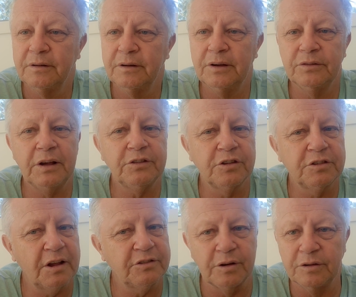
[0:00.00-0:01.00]
That's
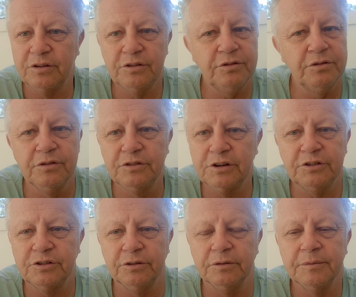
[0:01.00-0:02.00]
such a huge
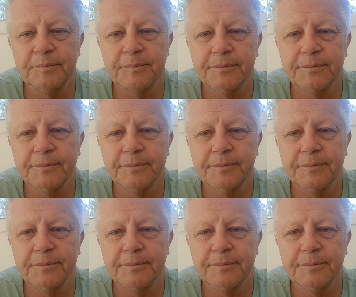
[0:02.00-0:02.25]
issue.